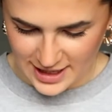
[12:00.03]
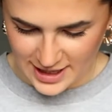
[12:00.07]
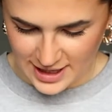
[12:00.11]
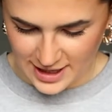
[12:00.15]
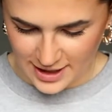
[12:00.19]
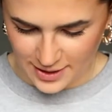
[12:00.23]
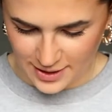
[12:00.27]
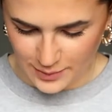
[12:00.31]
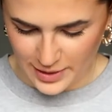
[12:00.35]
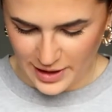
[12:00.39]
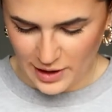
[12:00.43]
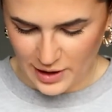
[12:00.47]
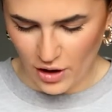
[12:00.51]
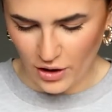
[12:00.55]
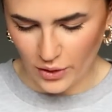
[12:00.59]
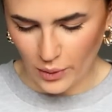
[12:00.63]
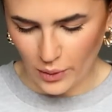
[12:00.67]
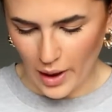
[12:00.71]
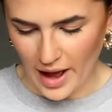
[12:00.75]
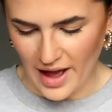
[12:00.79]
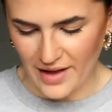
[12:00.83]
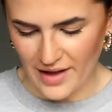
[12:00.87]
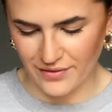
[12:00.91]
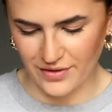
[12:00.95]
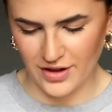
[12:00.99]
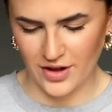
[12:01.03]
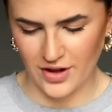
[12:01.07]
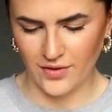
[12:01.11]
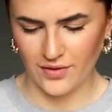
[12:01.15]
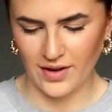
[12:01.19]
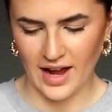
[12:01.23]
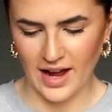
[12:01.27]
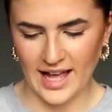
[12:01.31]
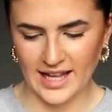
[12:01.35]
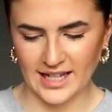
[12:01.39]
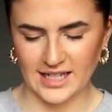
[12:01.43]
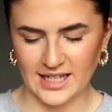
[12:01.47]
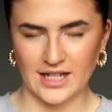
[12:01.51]
cute. We got quite a few of
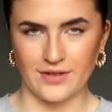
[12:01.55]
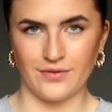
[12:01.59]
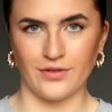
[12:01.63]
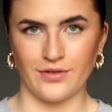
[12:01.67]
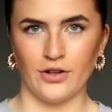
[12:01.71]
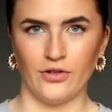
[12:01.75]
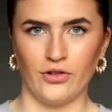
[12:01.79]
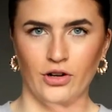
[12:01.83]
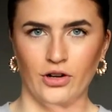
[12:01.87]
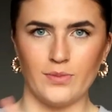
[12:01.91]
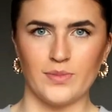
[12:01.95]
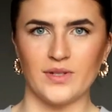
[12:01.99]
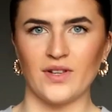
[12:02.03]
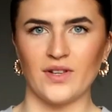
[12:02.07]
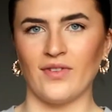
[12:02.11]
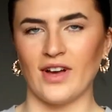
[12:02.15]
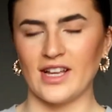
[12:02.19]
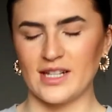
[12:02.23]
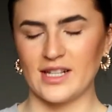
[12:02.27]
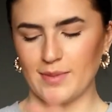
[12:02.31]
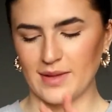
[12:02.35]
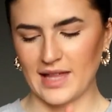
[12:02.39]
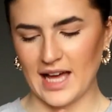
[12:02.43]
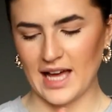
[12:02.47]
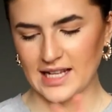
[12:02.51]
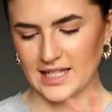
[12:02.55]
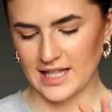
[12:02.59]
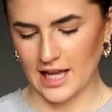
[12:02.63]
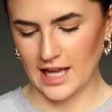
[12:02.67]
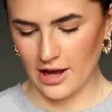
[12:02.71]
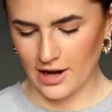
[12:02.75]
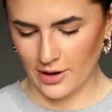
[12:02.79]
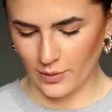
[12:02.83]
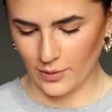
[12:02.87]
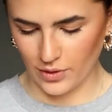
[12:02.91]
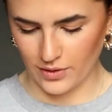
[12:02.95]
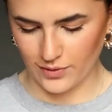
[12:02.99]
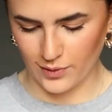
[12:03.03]
like different groups of us, but that's the
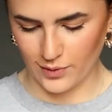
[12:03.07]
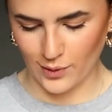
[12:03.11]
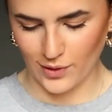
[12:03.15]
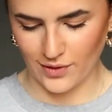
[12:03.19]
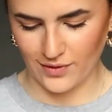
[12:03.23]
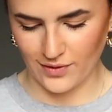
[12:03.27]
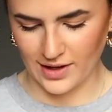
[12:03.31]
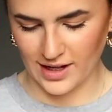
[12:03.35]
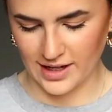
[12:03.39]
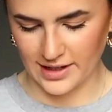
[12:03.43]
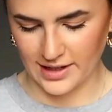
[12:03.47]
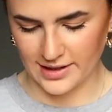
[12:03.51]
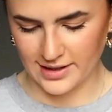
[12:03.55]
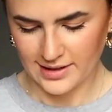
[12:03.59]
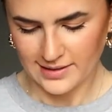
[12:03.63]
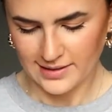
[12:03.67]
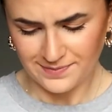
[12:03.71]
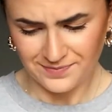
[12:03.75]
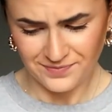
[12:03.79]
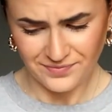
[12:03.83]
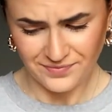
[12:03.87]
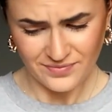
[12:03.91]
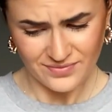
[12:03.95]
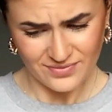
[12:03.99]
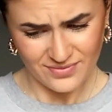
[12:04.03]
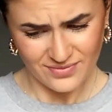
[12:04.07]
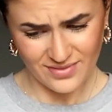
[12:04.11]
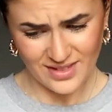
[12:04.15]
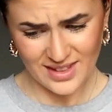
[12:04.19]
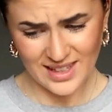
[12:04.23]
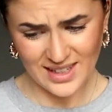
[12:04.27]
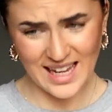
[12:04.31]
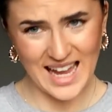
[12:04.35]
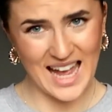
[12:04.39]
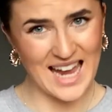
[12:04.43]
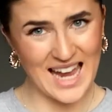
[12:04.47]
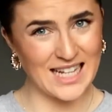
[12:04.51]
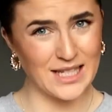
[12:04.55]
only one of all of us.
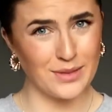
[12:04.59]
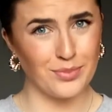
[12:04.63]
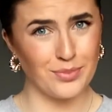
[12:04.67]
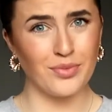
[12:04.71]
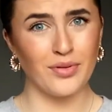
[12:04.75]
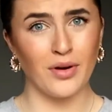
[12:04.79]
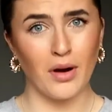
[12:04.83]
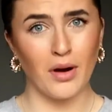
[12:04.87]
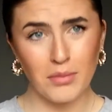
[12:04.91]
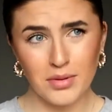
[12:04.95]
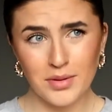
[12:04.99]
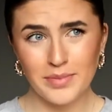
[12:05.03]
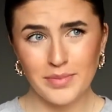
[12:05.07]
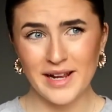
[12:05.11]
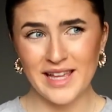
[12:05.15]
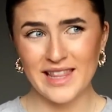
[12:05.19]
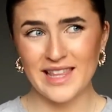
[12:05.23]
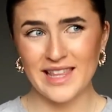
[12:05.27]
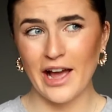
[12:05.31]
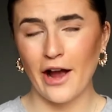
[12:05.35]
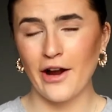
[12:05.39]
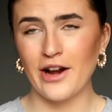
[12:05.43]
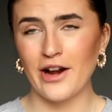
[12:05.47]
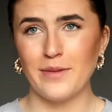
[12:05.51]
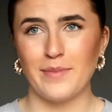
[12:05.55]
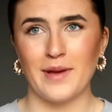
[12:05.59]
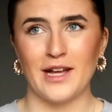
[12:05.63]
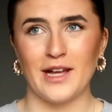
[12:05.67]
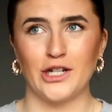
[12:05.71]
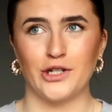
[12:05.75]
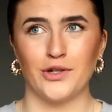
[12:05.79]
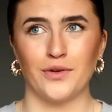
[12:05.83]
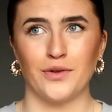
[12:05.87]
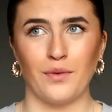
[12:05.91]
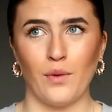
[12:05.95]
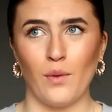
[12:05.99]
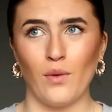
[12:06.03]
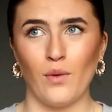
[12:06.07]
And it's probably the only
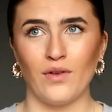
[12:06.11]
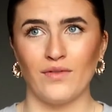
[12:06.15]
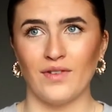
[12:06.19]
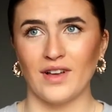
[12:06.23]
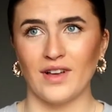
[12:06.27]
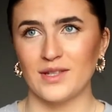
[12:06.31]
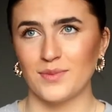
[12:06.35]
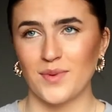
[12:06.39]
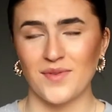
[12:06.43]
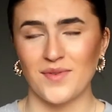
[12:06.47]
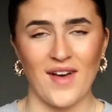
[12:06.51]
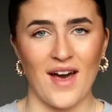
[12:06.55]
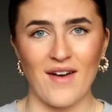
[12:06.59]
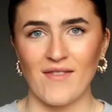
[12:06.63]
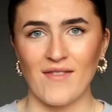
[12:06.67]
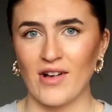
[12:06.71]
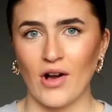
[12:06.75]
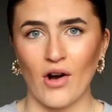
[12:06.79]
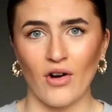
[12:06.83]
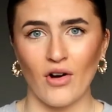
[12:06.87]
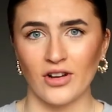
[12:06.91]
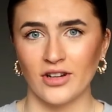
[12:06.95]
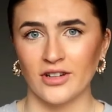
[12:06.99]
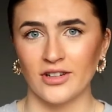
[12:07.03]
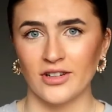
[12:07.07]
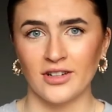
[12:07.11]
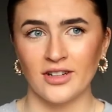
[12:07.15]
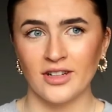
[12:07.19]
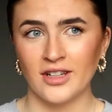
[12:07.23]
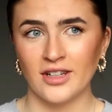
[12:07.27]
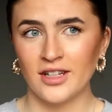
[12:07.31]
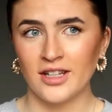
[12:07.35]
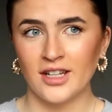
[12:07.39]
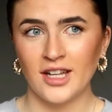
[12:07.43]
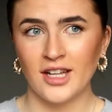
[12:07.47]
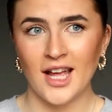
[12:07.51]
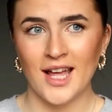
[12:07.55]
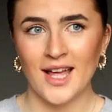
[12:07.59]
picture of all of us we've ever gotten,
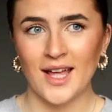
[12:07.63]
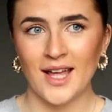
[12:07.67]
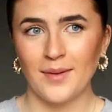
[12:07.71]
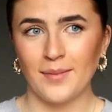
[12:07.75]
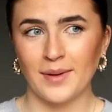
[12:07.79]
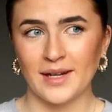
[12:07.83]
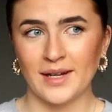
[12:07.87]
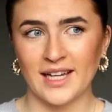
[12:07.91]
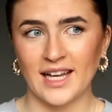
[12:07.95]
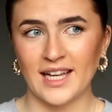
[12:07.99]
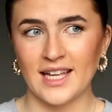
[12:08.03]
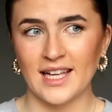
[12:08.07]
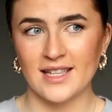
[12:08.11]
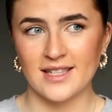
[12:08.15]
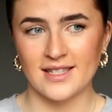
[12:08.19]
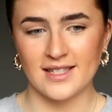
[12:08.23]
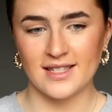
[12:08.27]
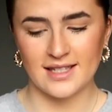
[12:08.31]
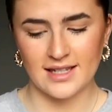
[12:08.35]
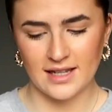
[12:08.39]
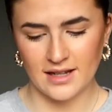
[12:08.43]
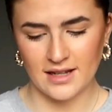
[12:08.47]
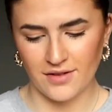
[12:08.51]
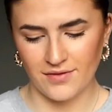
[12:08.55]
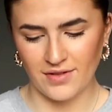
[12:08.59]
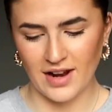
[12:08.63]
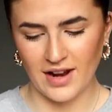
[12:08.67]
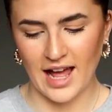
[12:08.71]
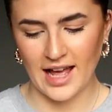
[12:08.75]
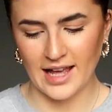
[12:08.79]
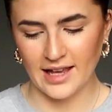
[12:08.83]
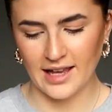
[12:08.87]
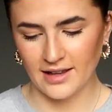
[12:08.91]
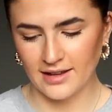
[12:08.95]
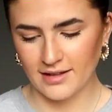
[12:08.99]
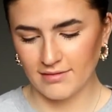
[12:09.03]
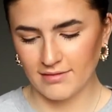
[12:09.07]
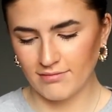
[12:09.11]
because of
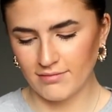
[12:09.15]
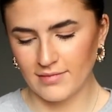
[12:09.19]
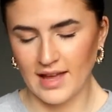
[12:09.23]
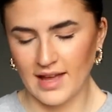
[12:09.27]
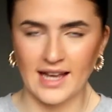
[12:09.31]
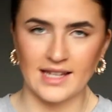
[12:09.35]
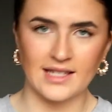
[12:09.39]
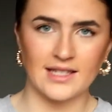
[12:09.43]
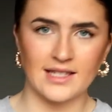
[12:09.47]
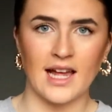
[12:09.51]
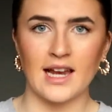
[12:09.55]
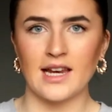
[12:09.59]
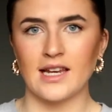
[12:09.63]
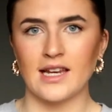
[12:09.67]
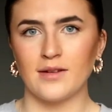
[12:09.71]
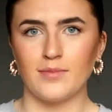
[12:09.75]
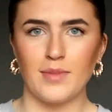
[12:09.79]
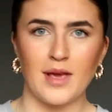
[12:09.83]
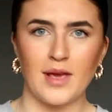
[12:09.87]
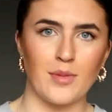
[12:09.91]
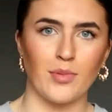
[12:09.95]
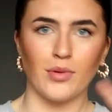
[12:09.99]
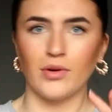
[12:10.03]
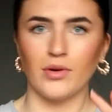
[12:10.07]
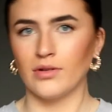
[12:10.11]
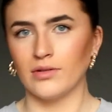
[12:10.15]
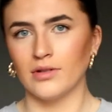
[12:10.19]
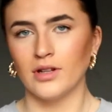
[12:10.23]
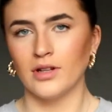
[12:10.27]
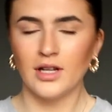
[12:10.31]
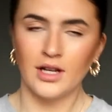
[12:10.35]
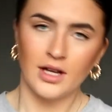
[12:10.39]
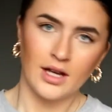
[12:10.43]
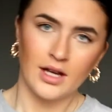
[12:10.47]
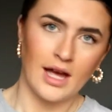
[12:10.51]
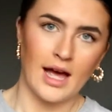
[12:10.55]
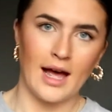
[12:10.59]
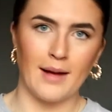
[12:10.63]
like extended people,
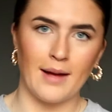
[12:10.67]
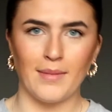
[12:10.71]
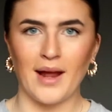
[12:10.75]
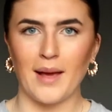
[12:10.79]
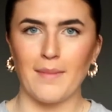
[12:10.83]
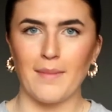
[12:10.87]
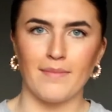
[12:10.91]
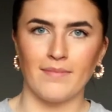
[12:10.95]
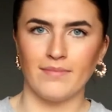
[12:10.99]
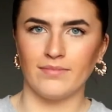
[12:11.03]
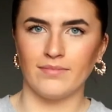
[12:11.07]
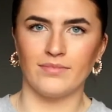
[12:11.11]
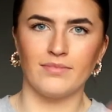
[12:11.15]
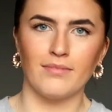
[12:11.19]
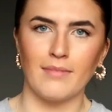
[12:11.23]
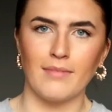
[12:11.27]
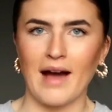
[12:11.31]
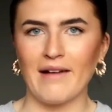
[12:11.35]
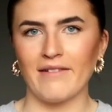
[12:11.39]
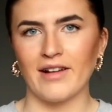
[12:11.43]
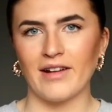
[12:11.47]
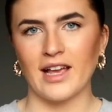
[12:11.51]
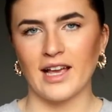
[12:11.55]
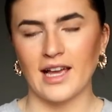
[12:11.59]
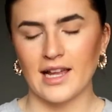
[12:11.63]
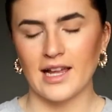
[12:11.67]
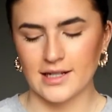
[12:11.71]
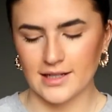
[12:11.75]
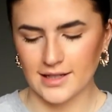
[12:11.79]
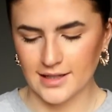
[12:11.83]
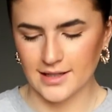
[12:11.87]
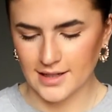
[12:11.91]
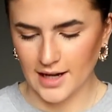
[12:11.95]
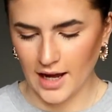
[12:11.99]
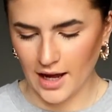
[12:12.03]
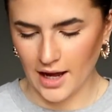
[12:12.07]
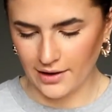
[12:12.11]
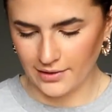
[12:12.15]
like marrying in and
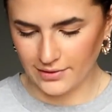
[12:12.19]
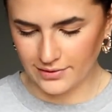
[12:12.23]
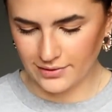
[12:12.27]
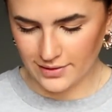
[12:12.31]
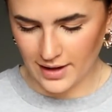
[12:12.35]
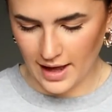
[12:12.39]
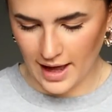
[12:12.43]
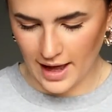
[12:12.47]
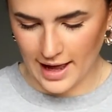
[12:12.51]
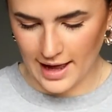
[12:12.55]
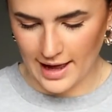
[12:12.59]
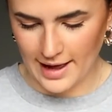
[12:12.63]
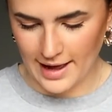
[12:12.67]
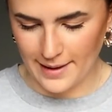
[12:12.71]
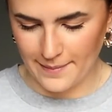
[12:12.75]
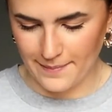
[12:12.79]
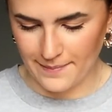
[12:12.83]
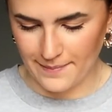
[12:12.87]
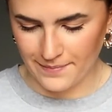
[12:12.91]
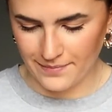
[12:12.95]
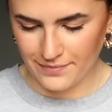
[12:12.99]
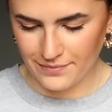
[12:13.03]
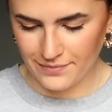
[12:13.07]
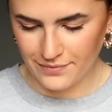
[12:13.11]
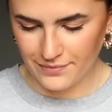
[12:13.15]
stuff. So